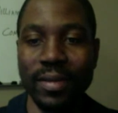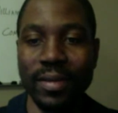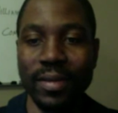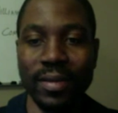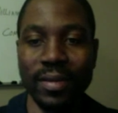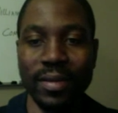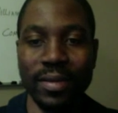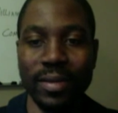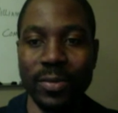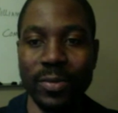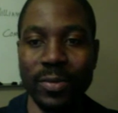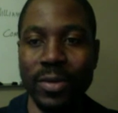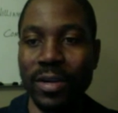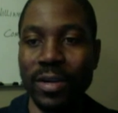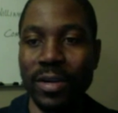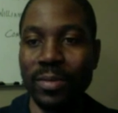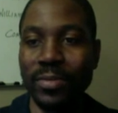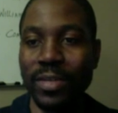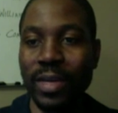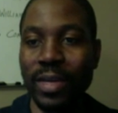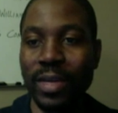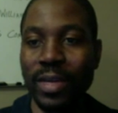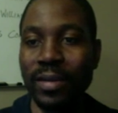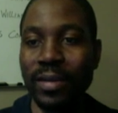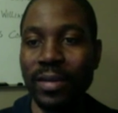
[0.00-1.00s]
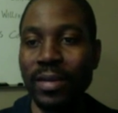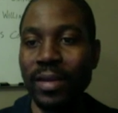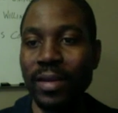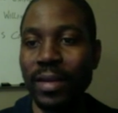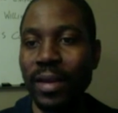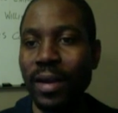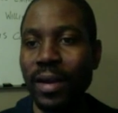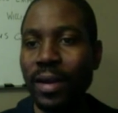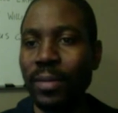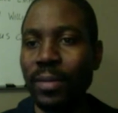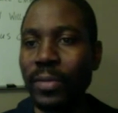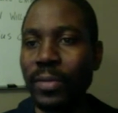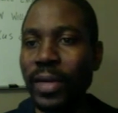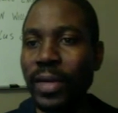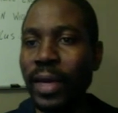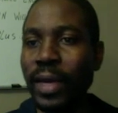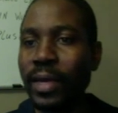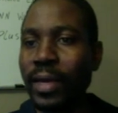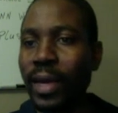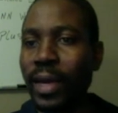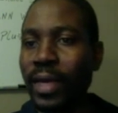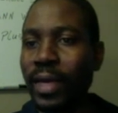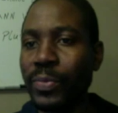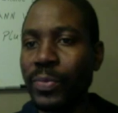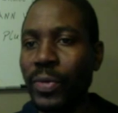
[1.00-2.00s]
You're welcome, Diane.
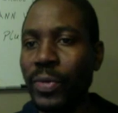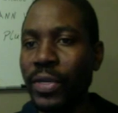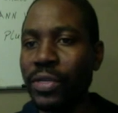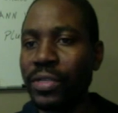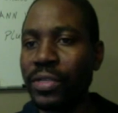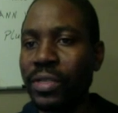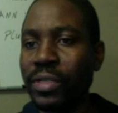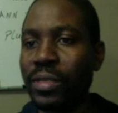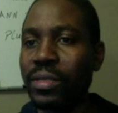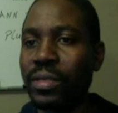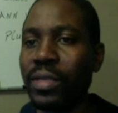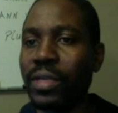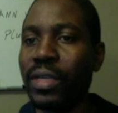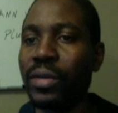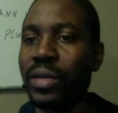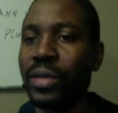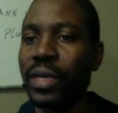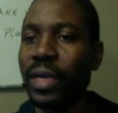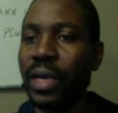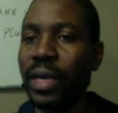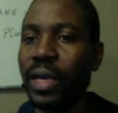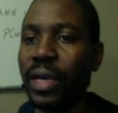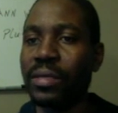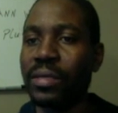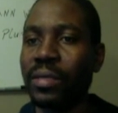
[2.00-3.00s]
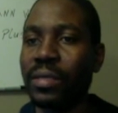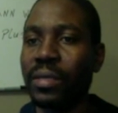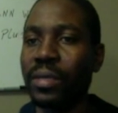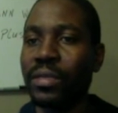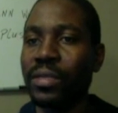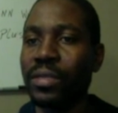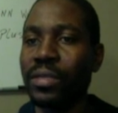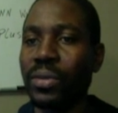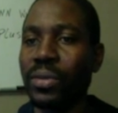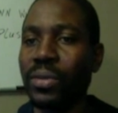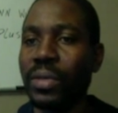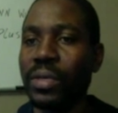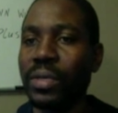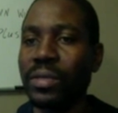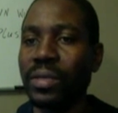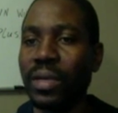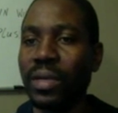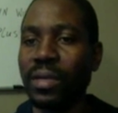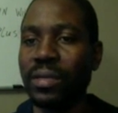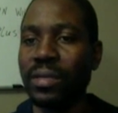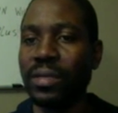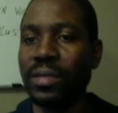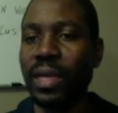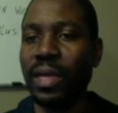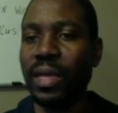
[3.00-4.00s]
Hey, Casper, you're still saying you can't see the screen. You're
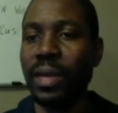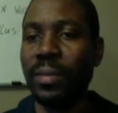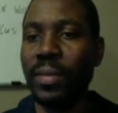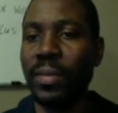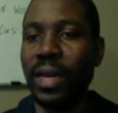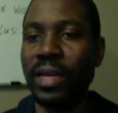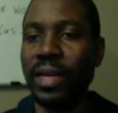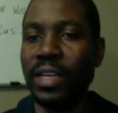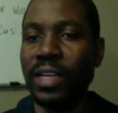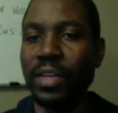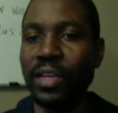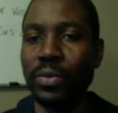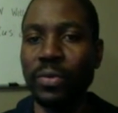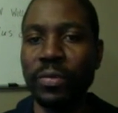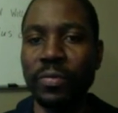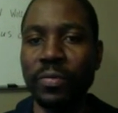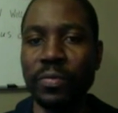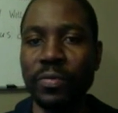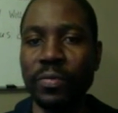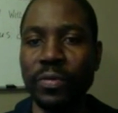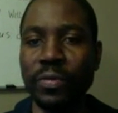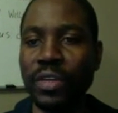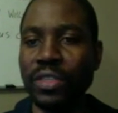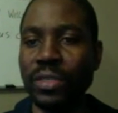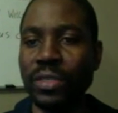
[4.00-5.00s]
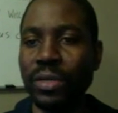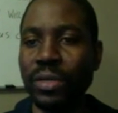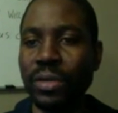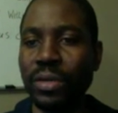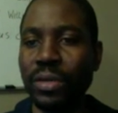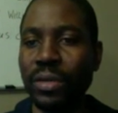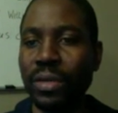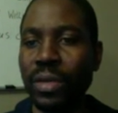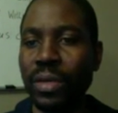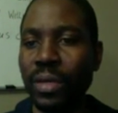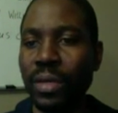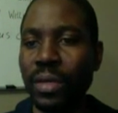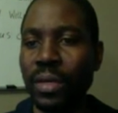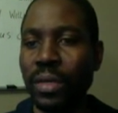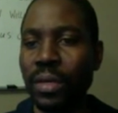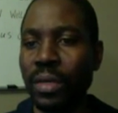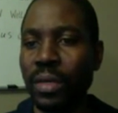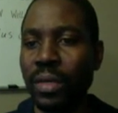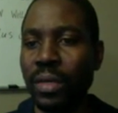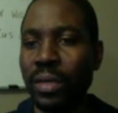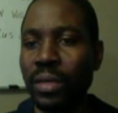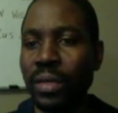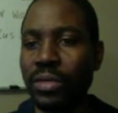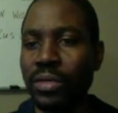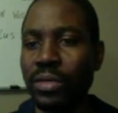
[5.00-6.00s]
saying standby. Did you refresh your
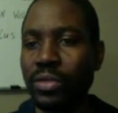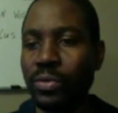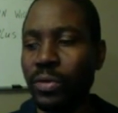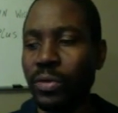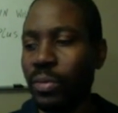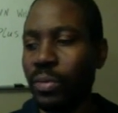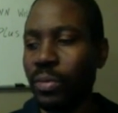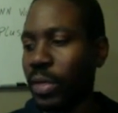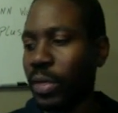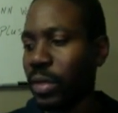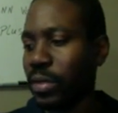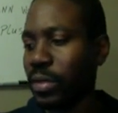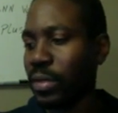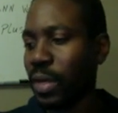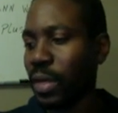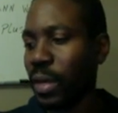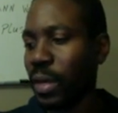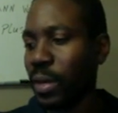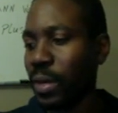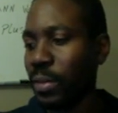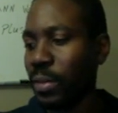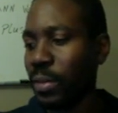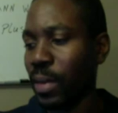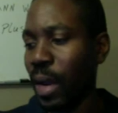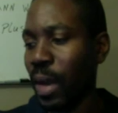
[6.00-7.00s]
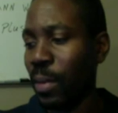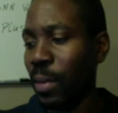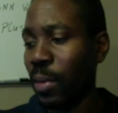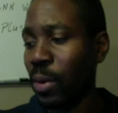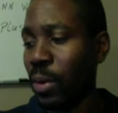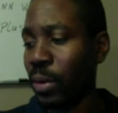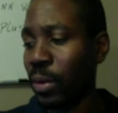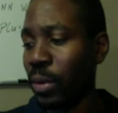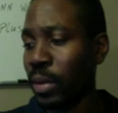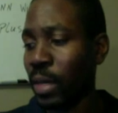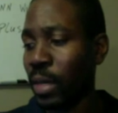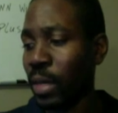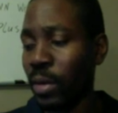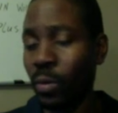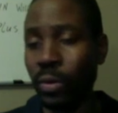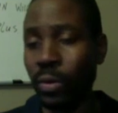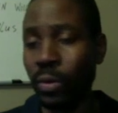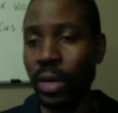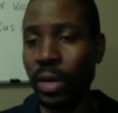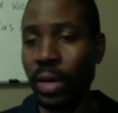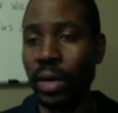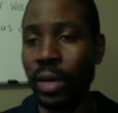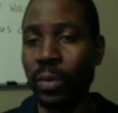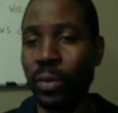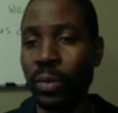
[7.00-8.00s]
screen? Because I'm looking at a
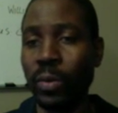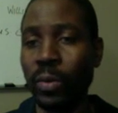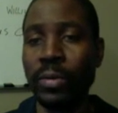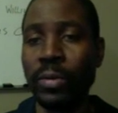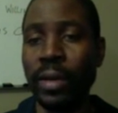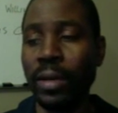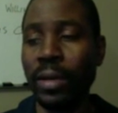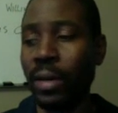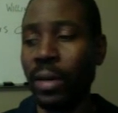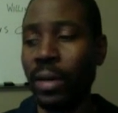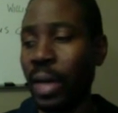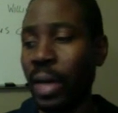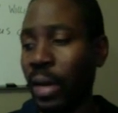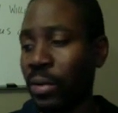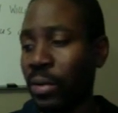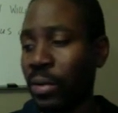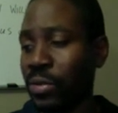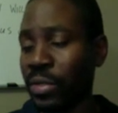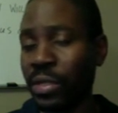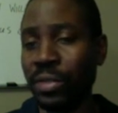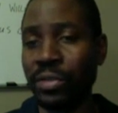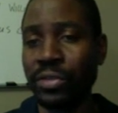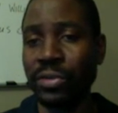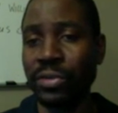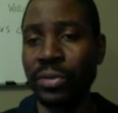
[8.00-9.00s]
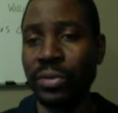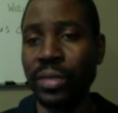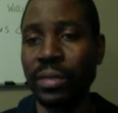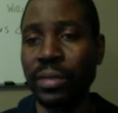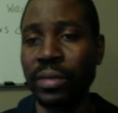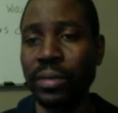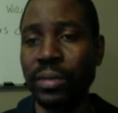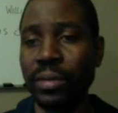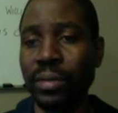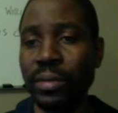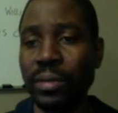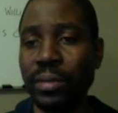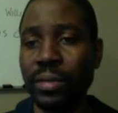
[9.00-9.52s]
webinar right now and I could see the screen.